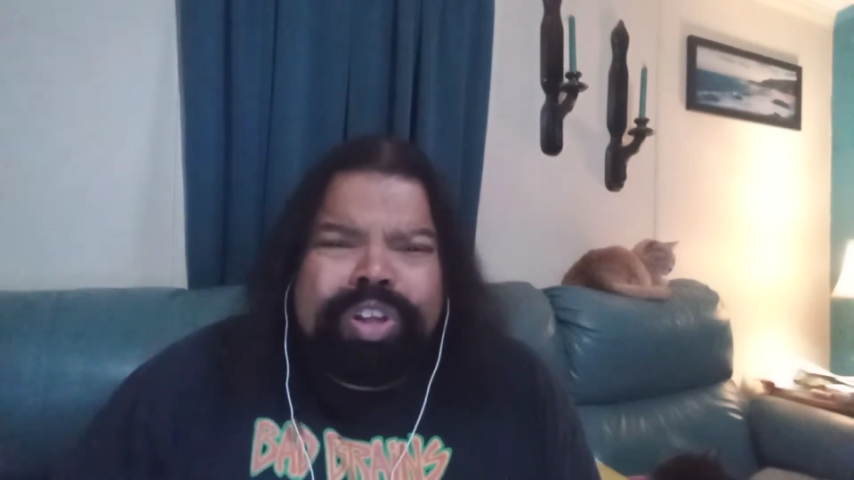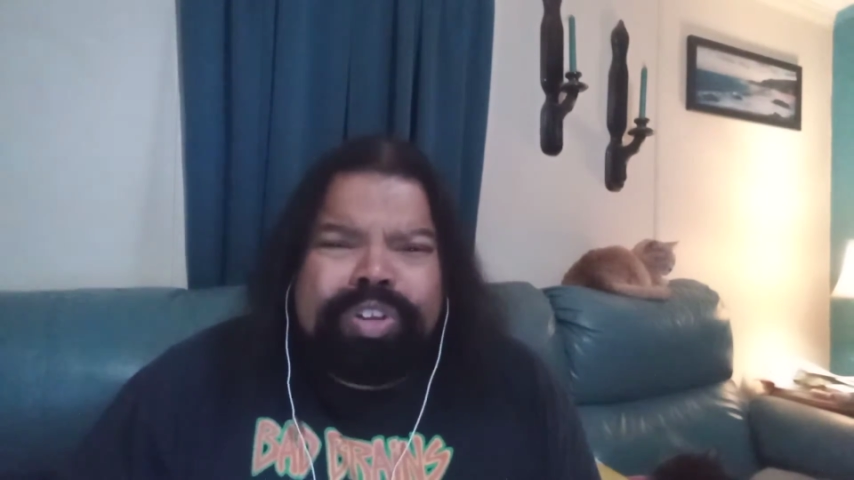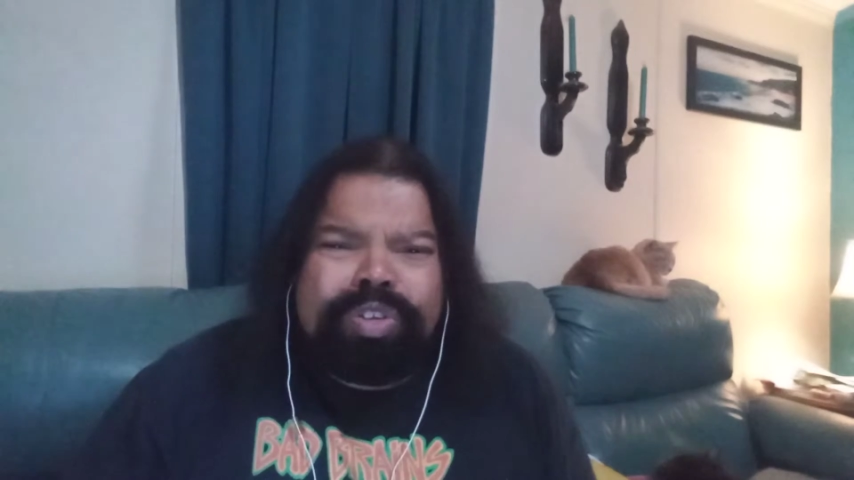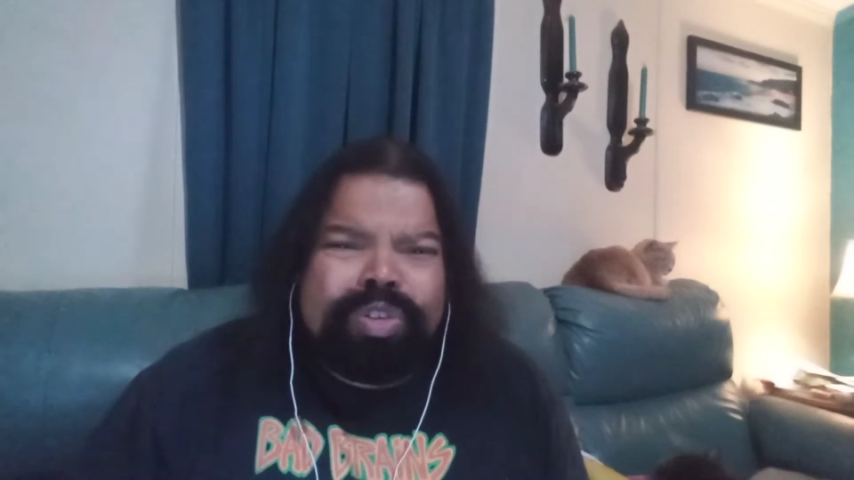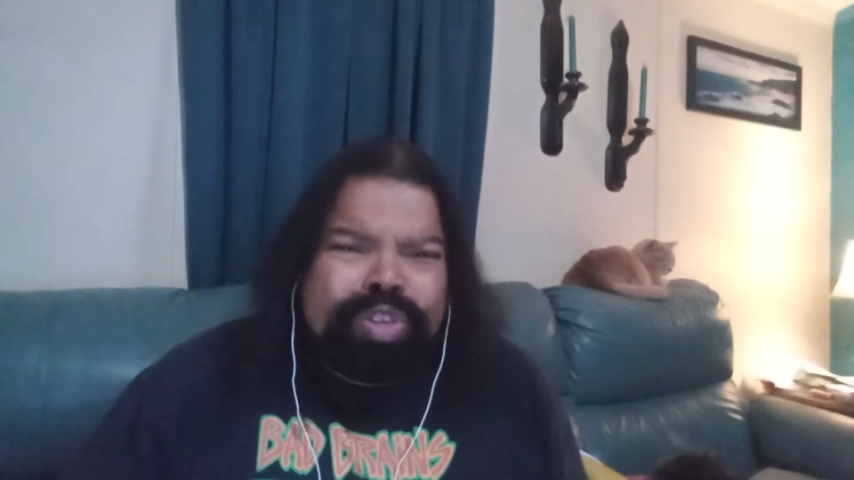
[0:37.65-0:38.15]

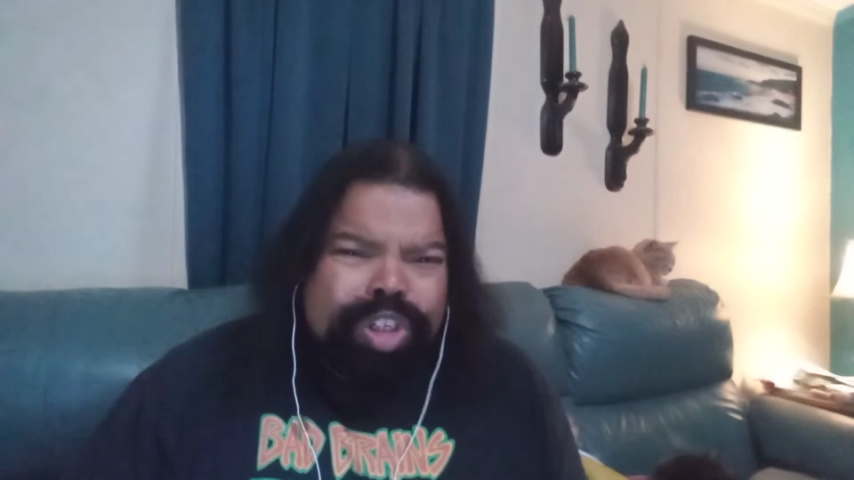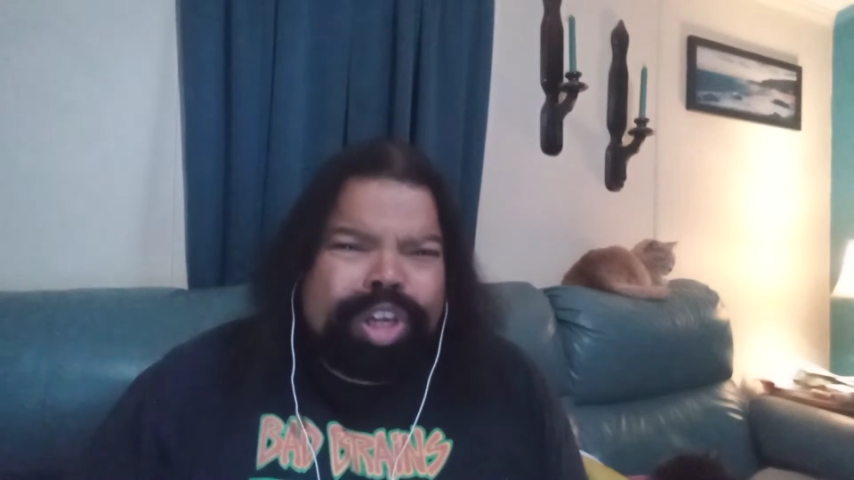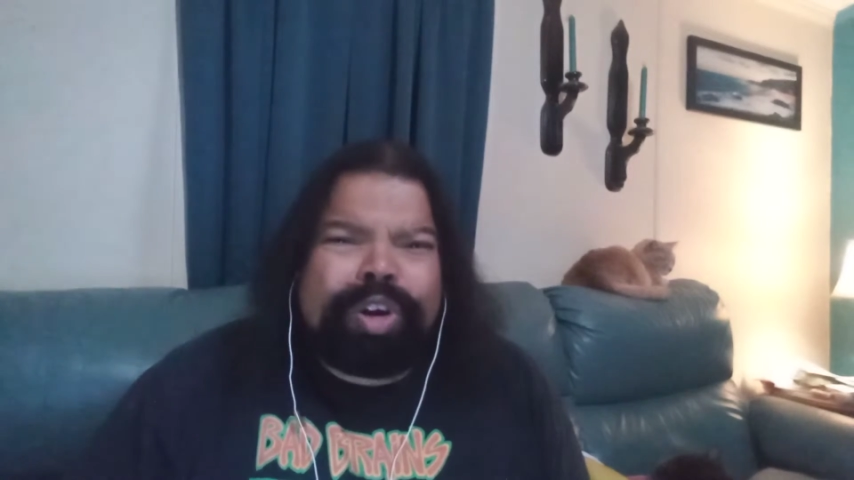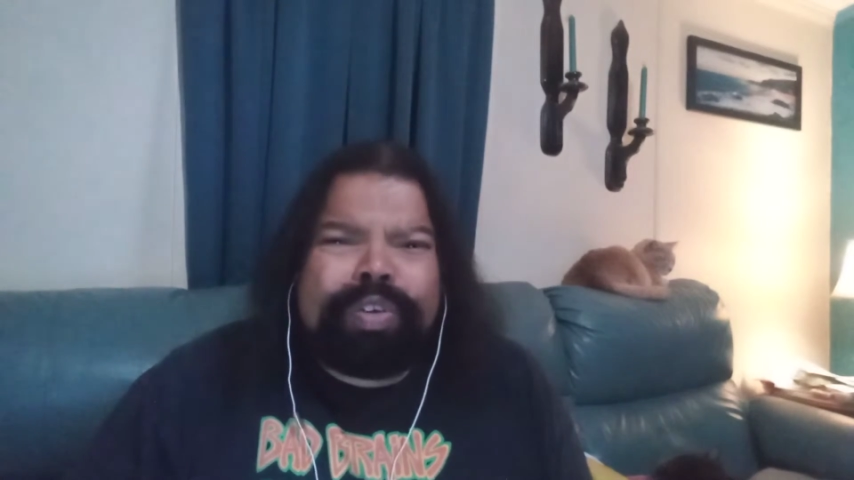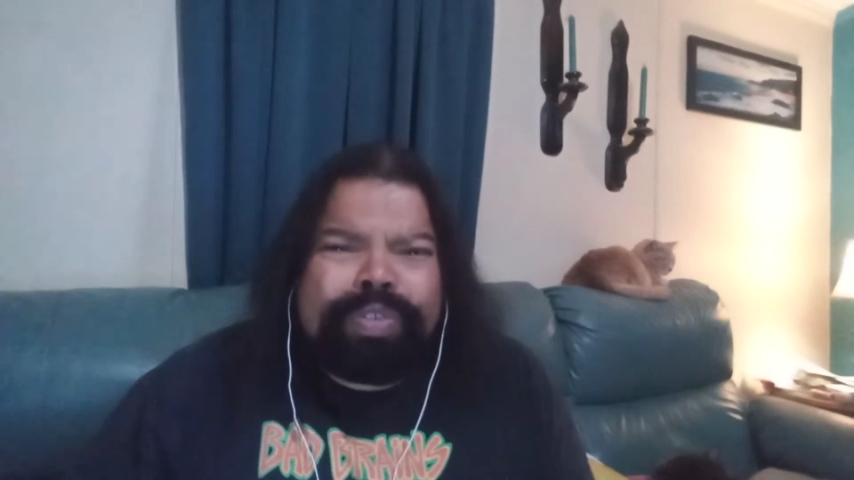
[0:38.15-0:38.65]
usually
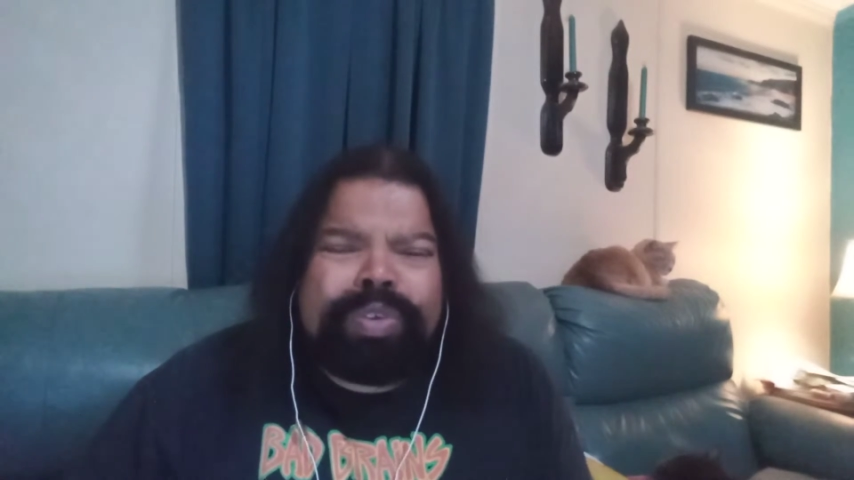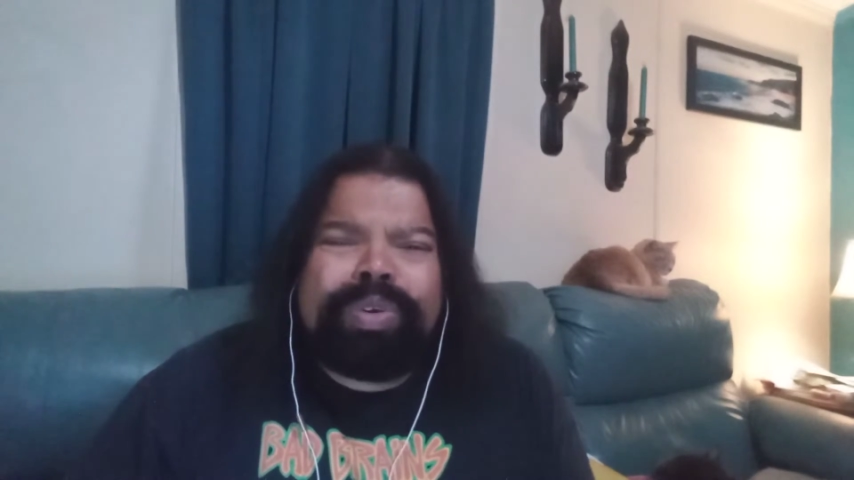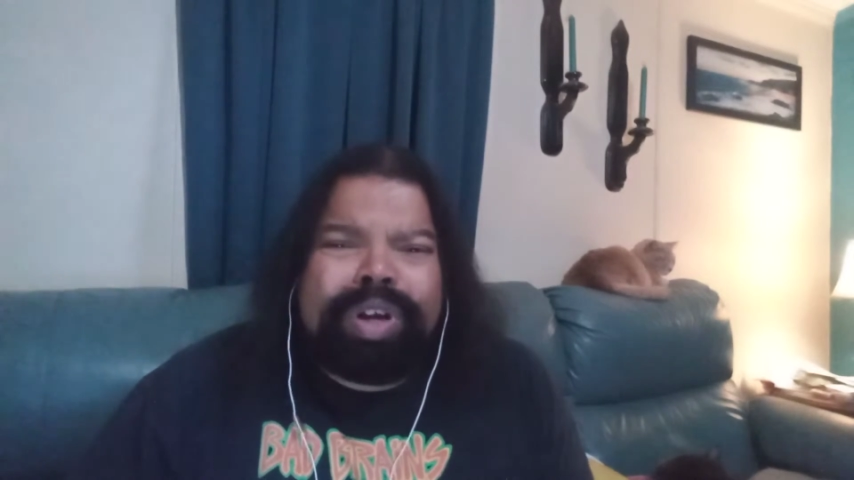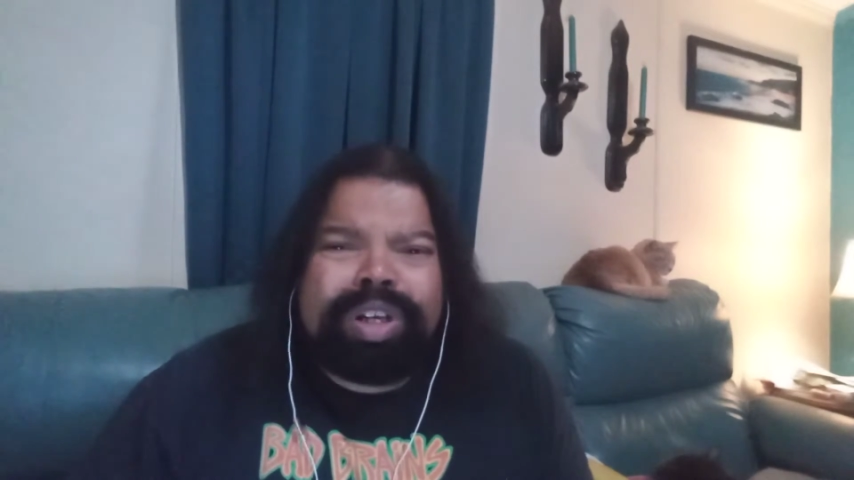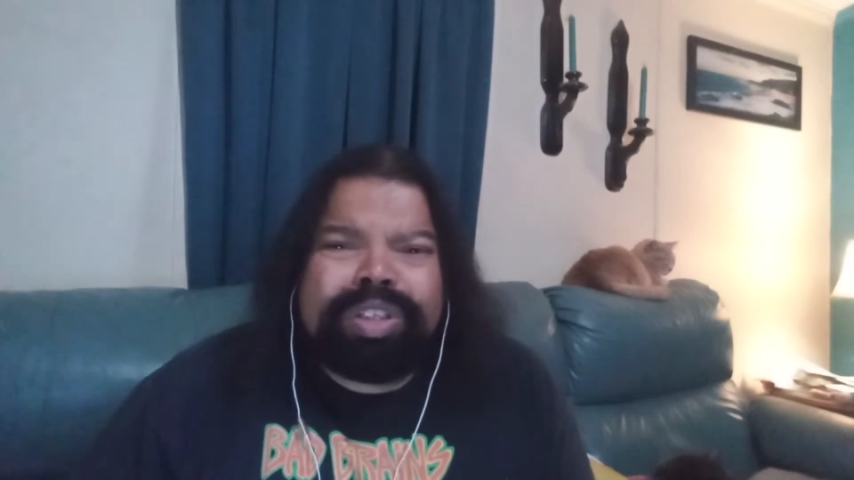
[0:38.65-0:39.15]
hear a few
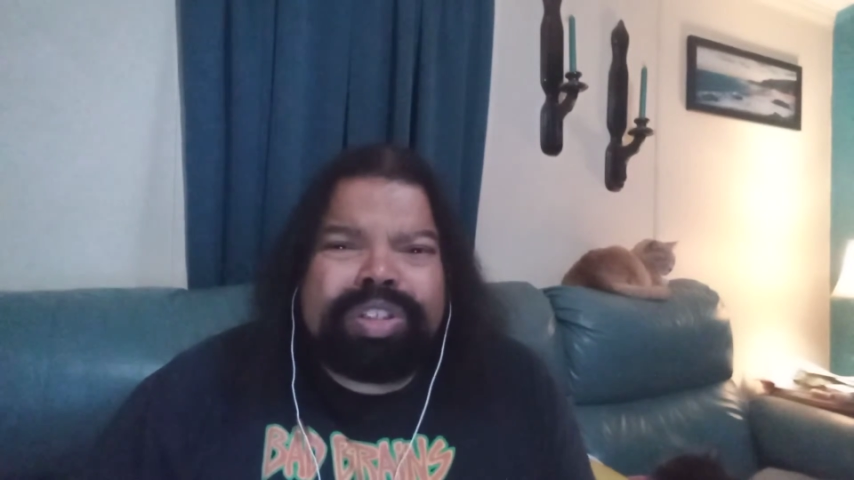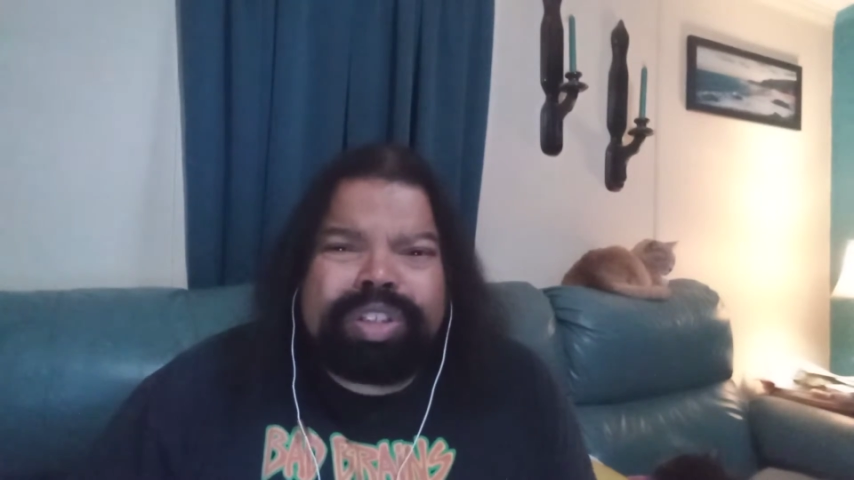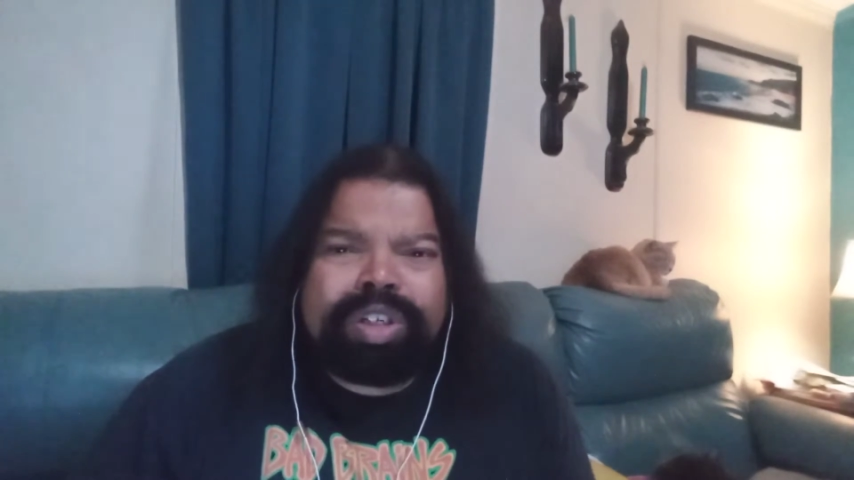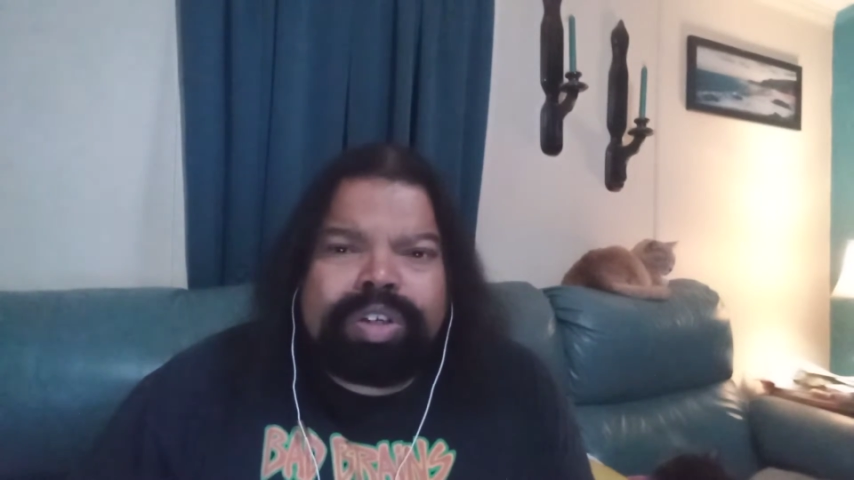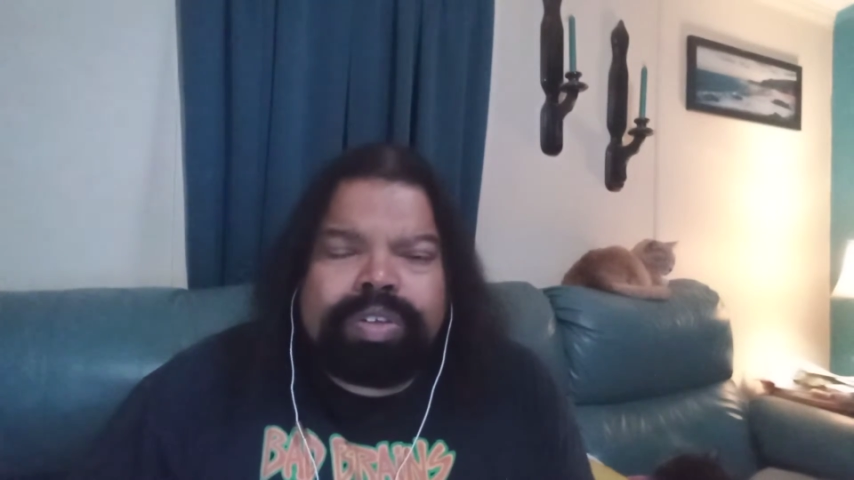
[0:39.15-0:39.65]
guns,
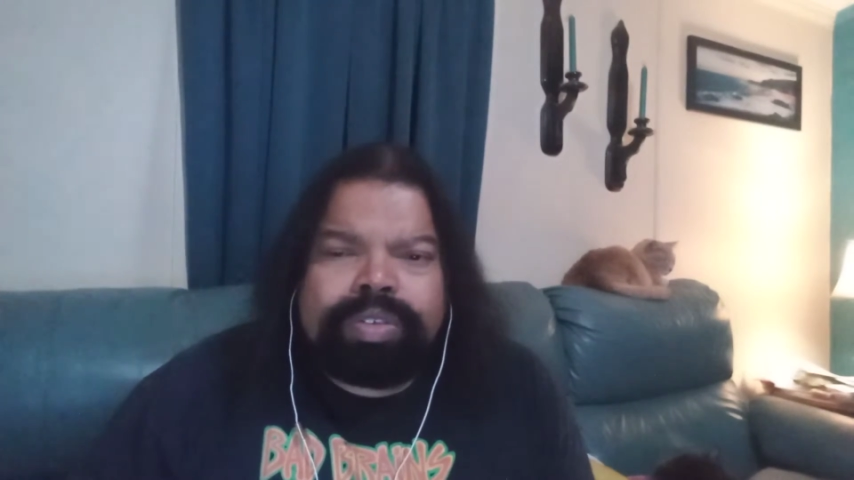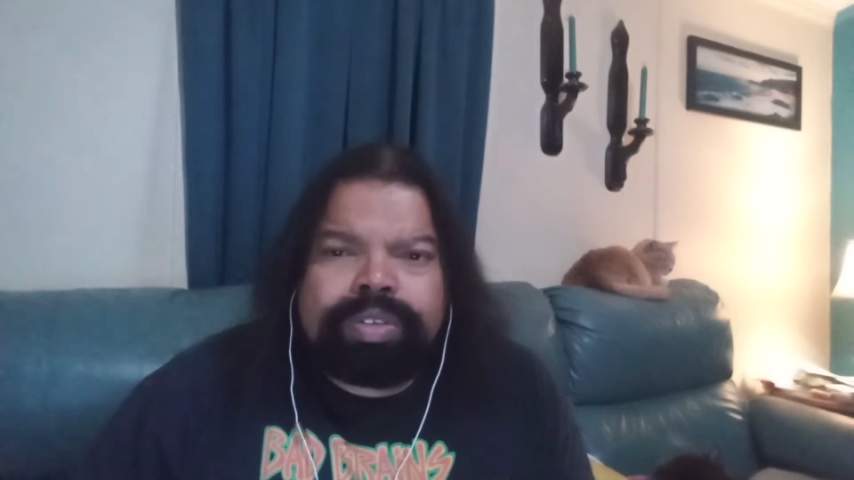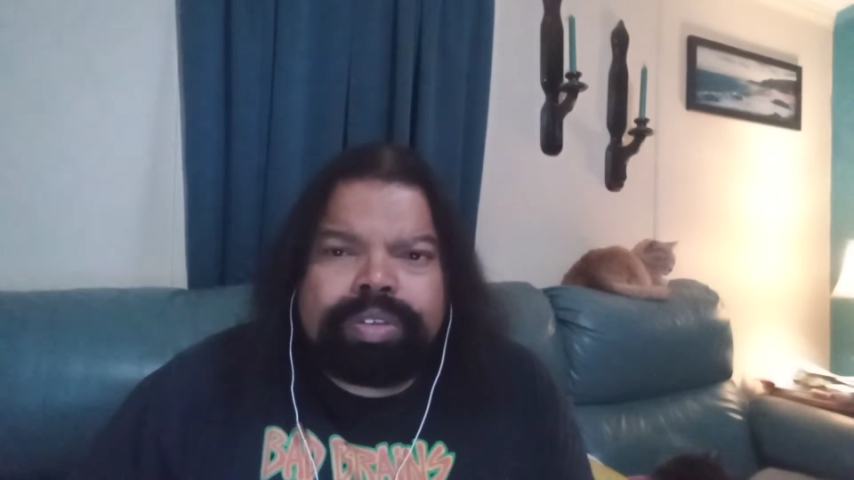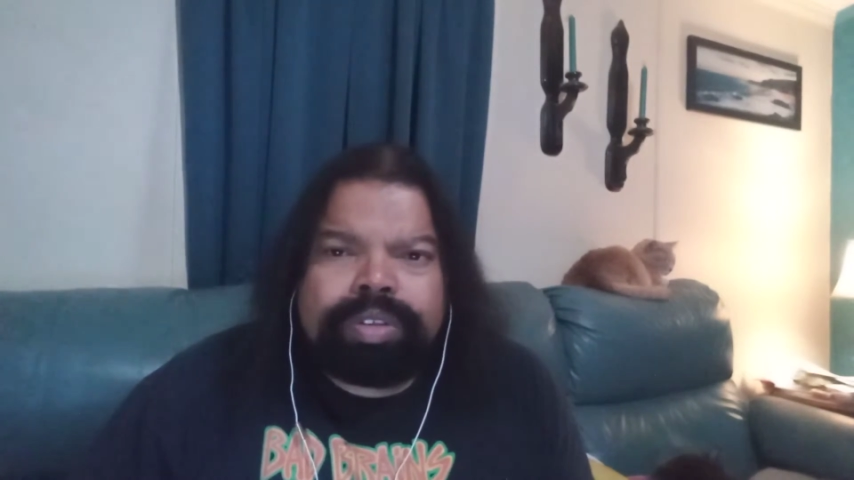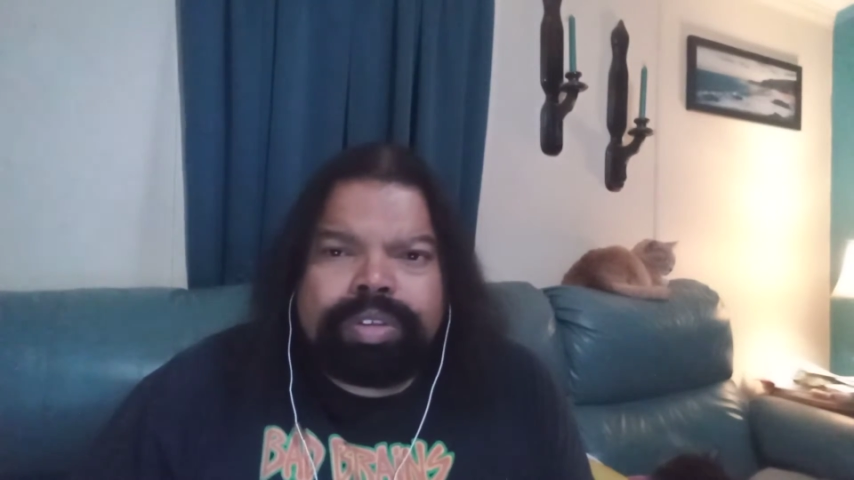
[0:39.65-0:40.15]
you know,